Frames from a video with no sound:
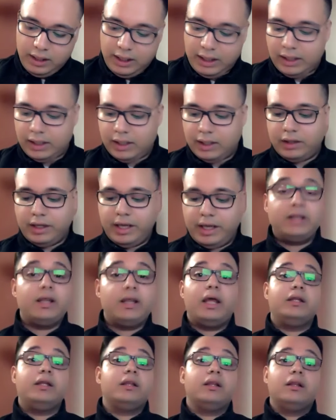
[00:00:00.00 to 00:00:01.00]

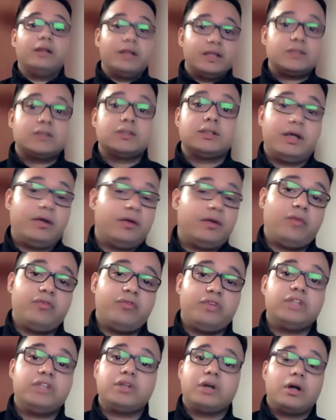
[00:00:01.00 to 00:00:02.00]
And this,
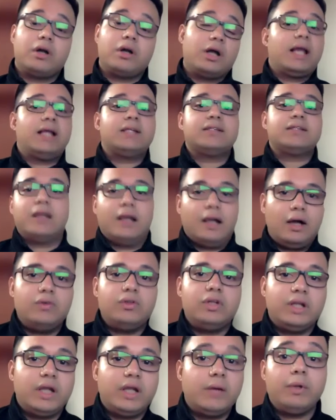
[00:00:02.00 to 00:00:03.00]
if these are not canceling
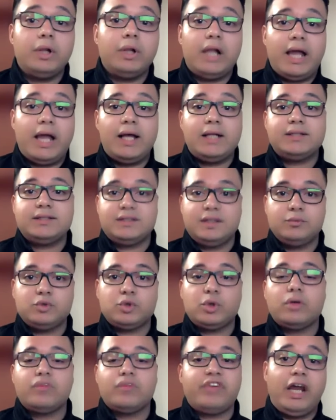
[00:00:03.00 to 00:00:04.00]
out, then they will add some
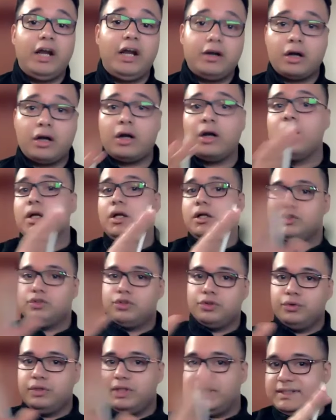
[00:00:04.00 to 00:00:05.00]
sort of error
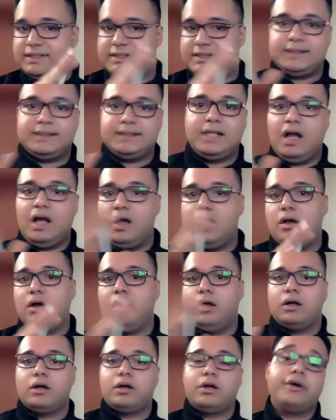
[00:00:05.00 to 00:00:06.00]
to this
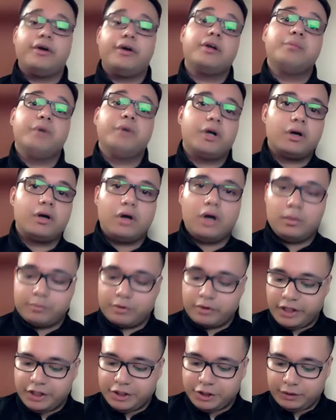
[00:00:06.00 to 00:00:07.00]
current mirror
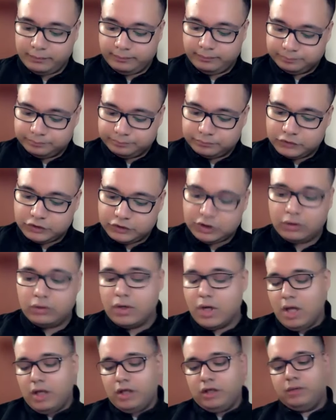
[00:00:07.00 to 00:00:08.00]
operation.
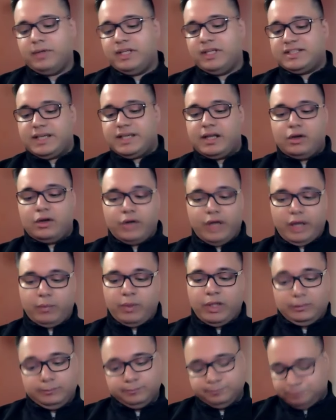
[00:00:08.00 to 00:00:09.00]
So you might say, okay,
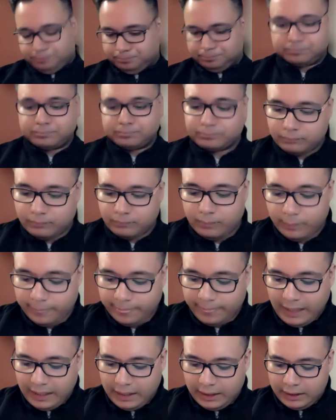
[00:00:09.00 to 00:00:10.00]
well,
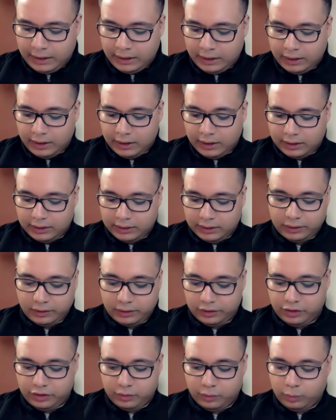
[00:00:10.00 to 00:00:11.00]

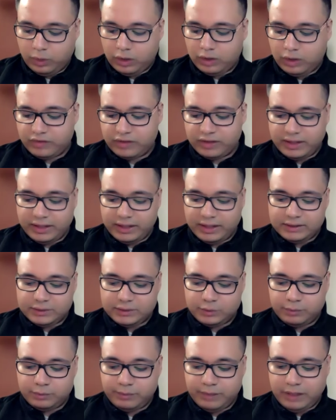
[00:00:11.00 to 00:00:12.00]
one of the
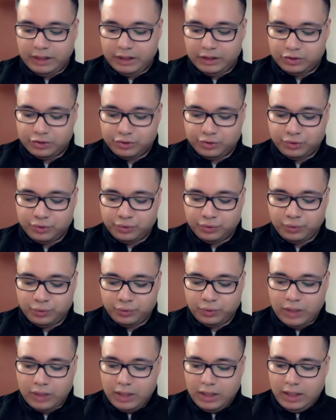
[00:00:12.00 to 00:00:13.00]
things would be
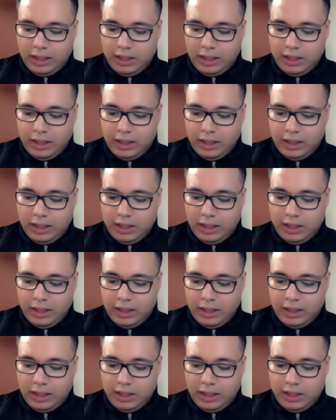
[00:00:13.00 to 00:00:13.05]
to